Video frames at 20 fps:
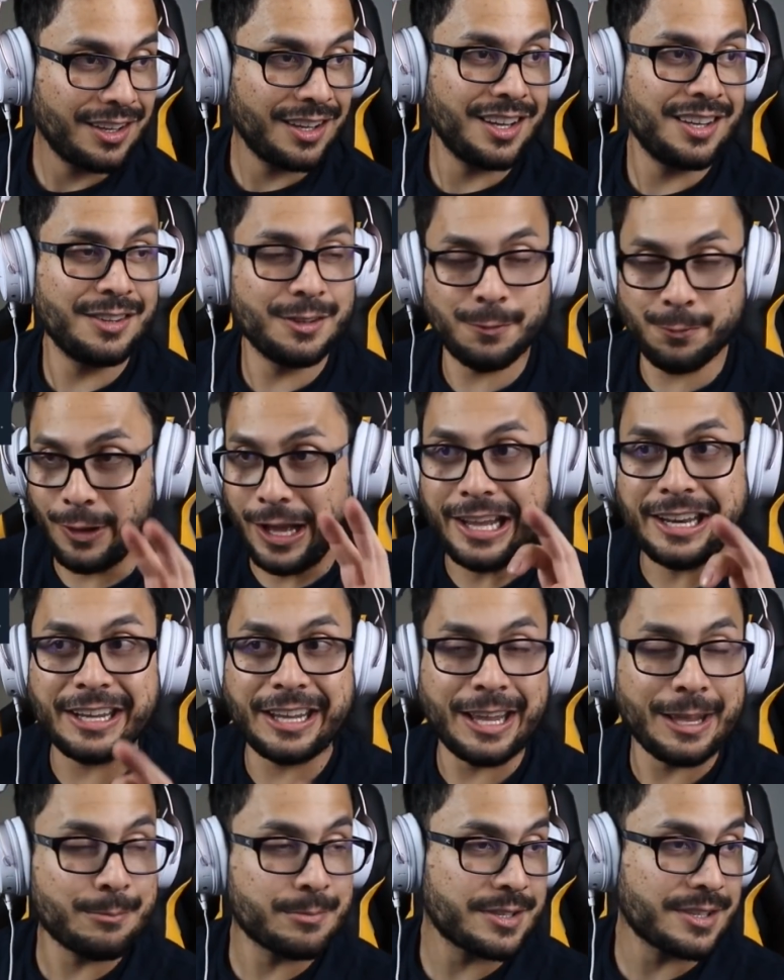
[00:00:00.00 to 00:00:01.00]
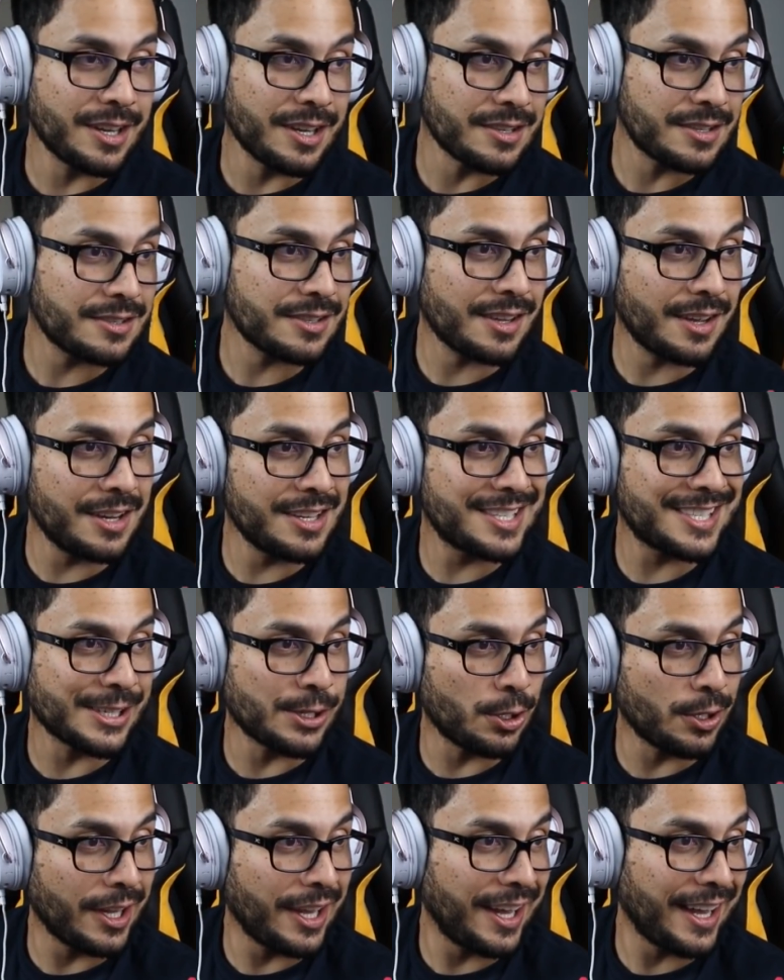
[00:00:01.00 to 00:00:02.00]
in the fighting game sense
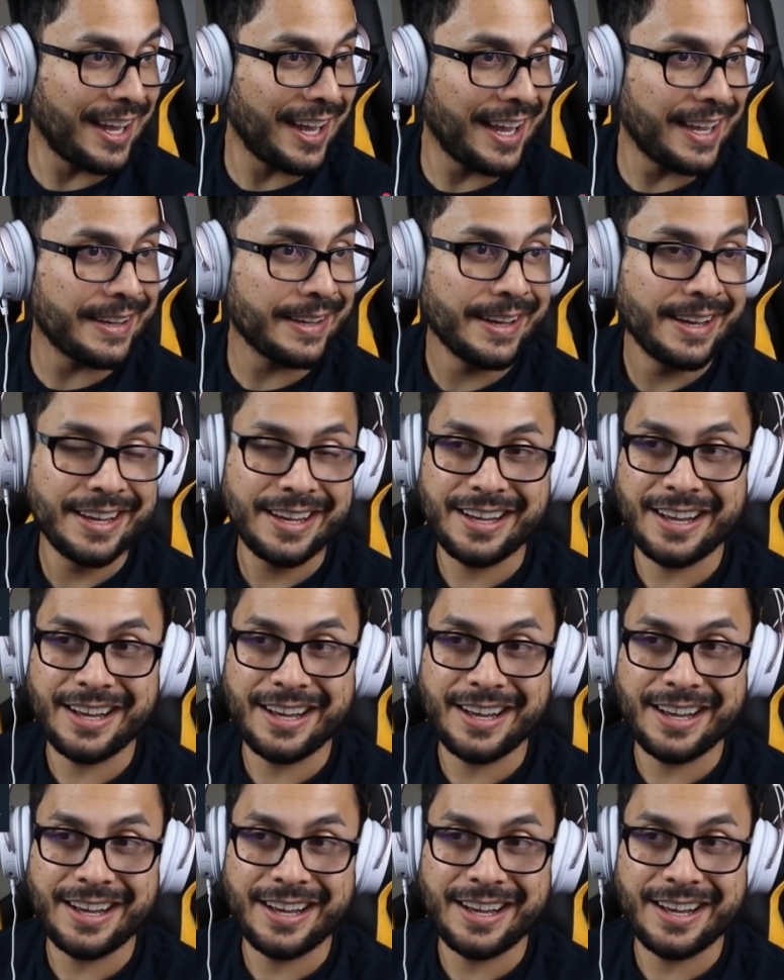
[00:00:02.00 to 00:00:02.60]
until I